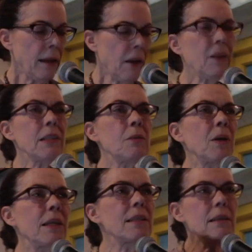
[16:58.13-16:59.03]
Now this
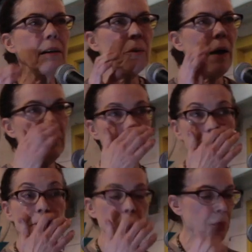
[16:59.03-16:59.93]
one is a rather
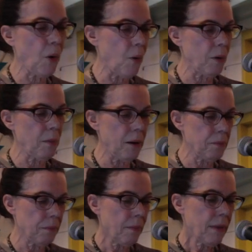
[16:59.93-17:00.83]
different
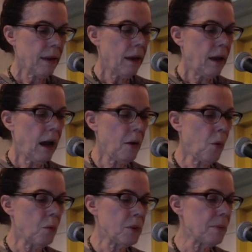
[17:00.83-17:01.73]
poem. I
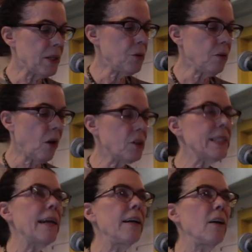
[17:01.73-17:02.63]
won't spend too long
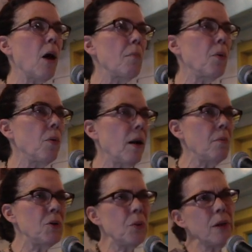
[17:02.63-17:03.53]
setting it up, but what
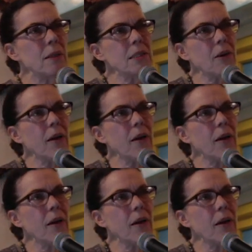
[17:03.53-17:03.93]
I'm doing is